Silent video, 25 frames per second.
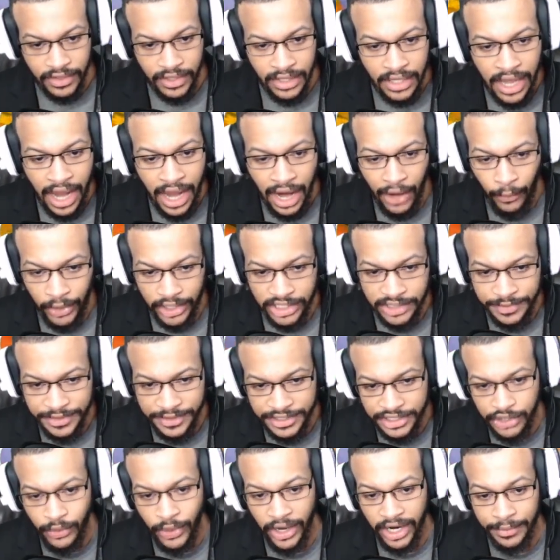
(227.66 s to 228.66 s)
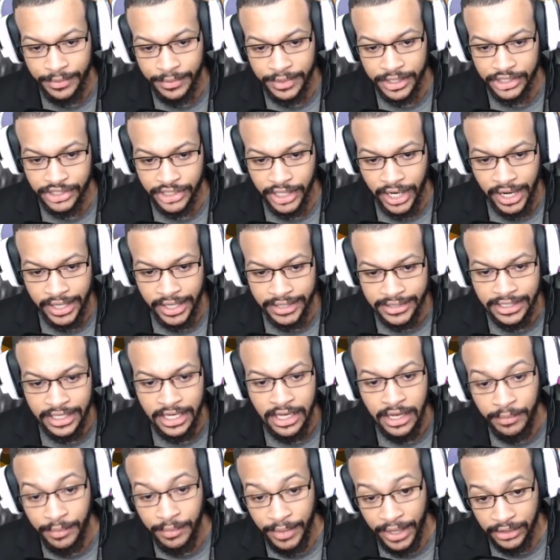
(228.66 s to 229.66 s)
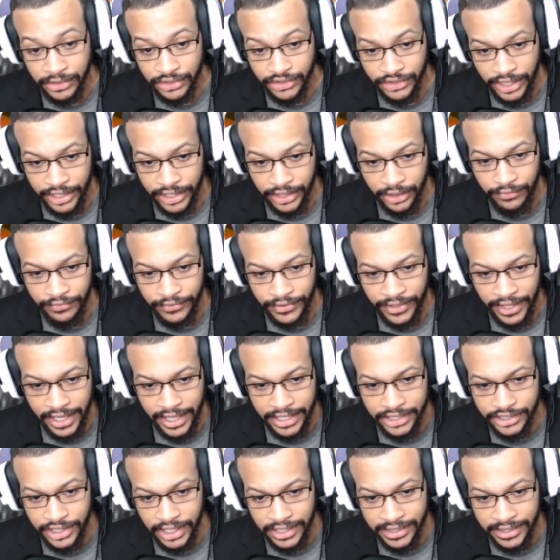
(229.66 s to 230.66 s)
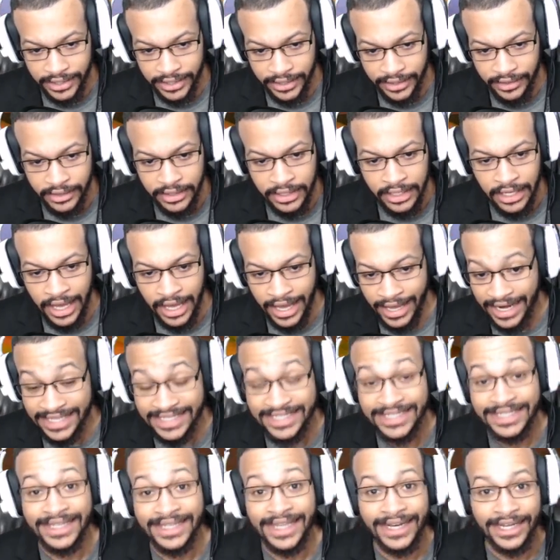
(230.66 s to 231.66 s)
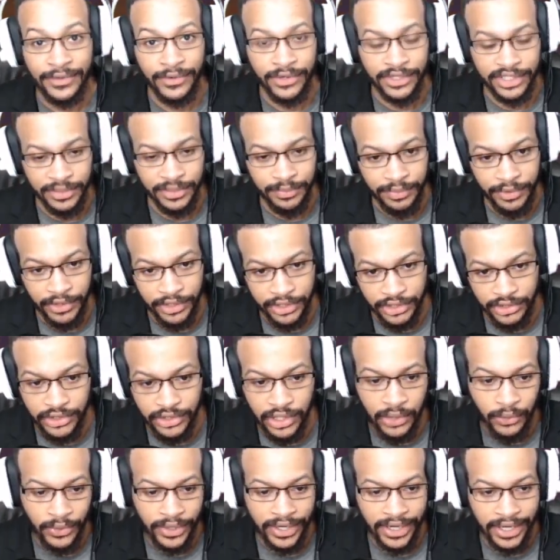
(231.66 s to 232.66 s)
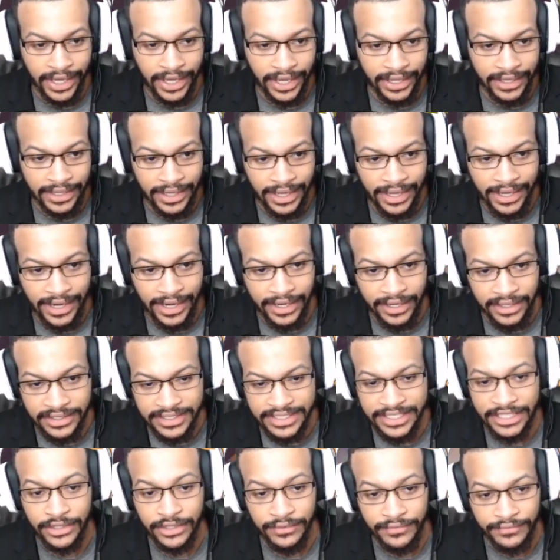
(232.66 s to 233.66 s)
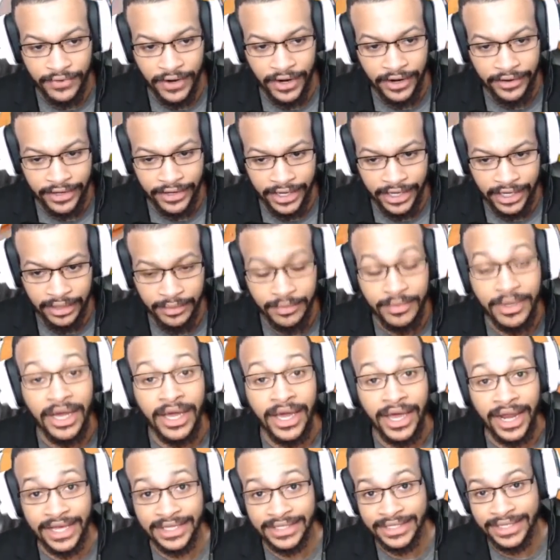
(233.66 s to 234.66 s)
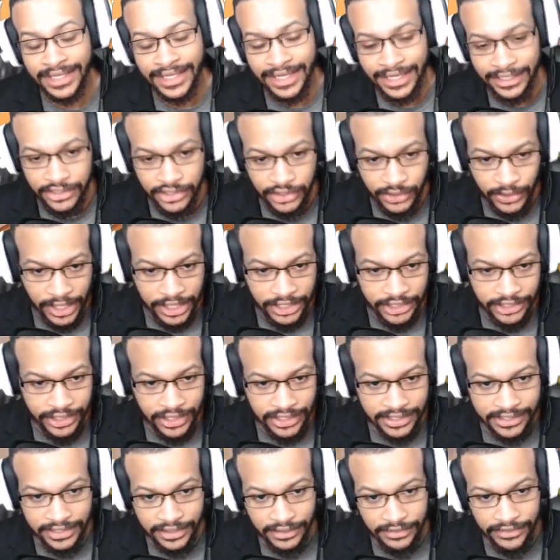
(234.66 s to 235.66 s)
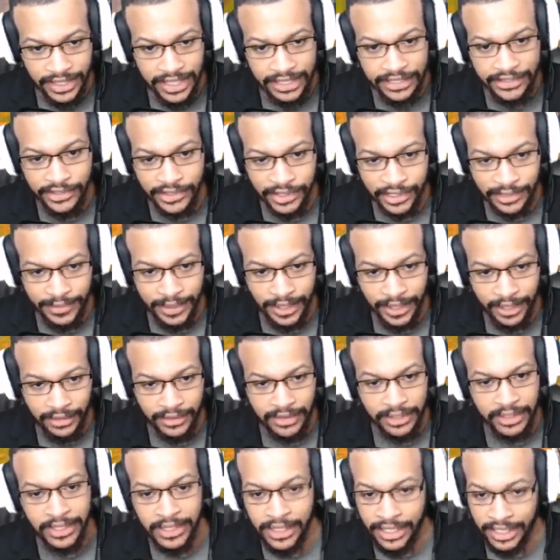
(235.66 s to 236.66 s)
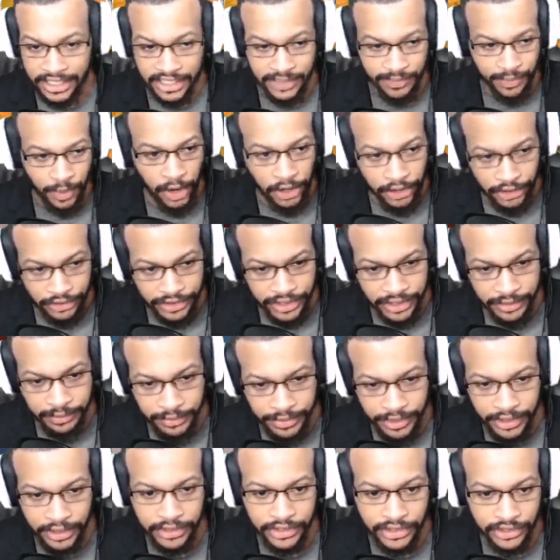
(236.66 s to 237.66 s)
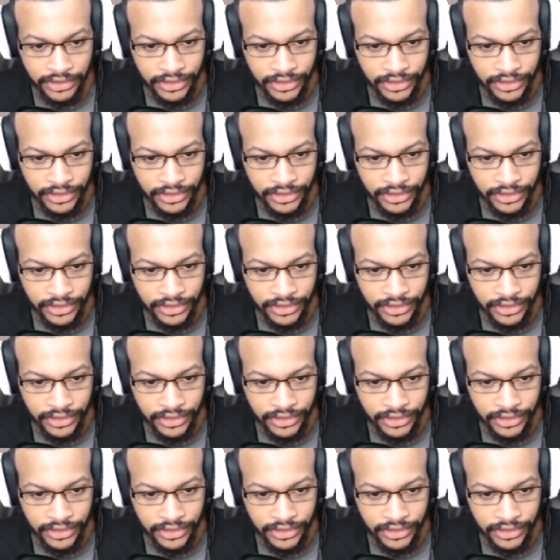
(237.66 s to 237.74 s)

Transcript: I was missing quite a bit of shots, but I was trying to go for the headshot there, and I seen that he wasn't building, so I went ahead and I continued firing at him, and I did land 2 headshots there. That took him out, and his partner didn't build, so